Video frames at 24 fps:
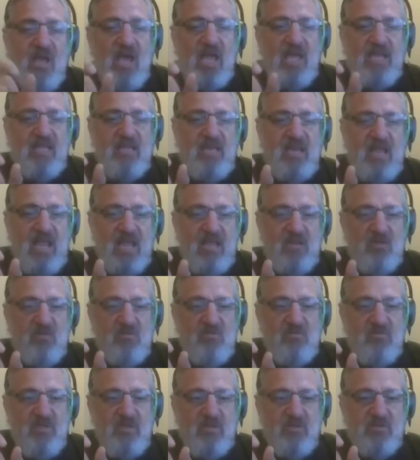I can handle
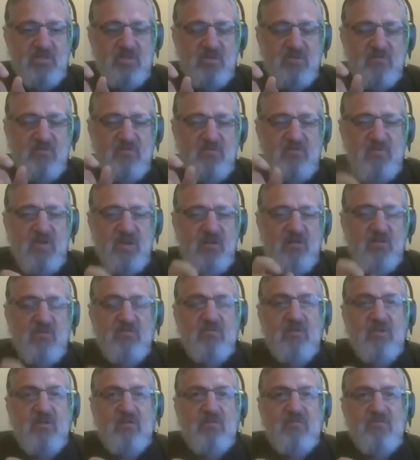failures at a very,
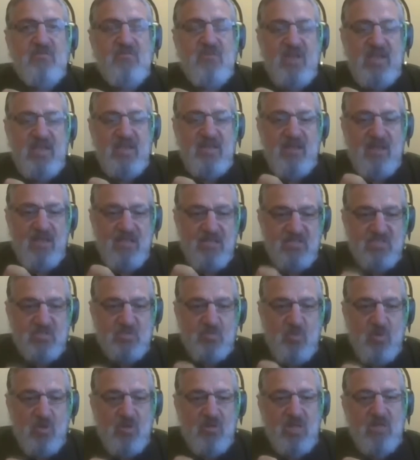very finite,
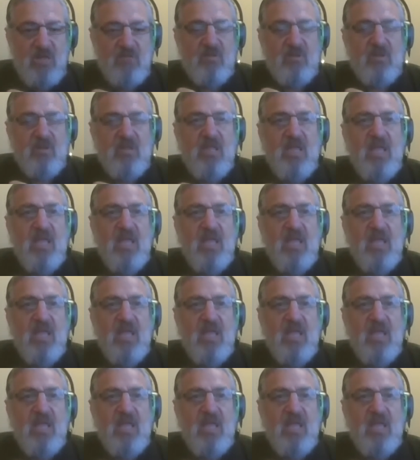small level,